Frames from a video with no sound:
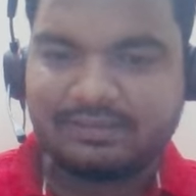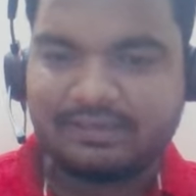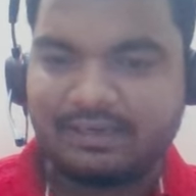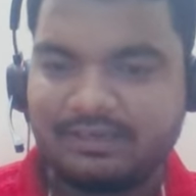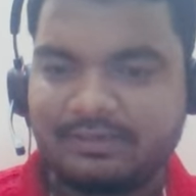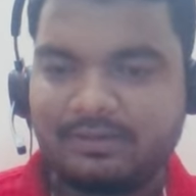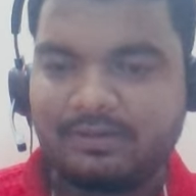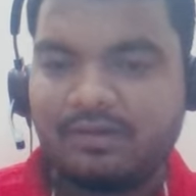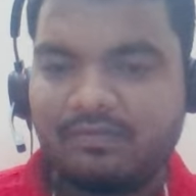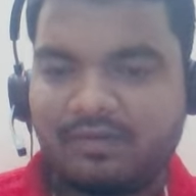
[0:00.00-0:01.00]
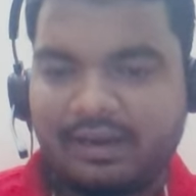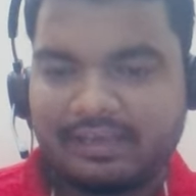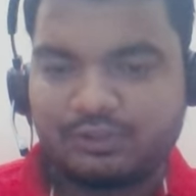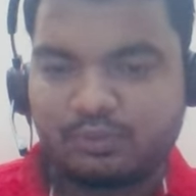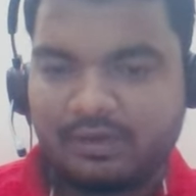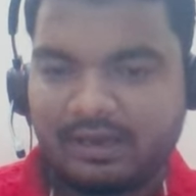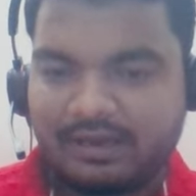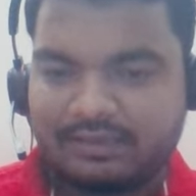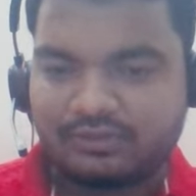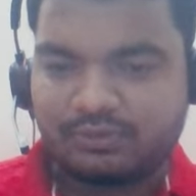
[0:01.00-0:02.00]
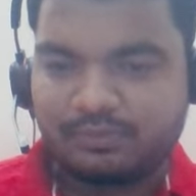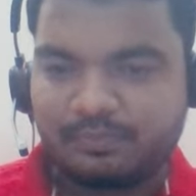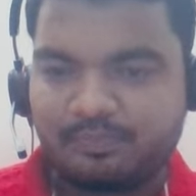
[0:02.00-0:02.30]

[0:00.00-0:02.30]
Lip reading: right? For s1 and s2,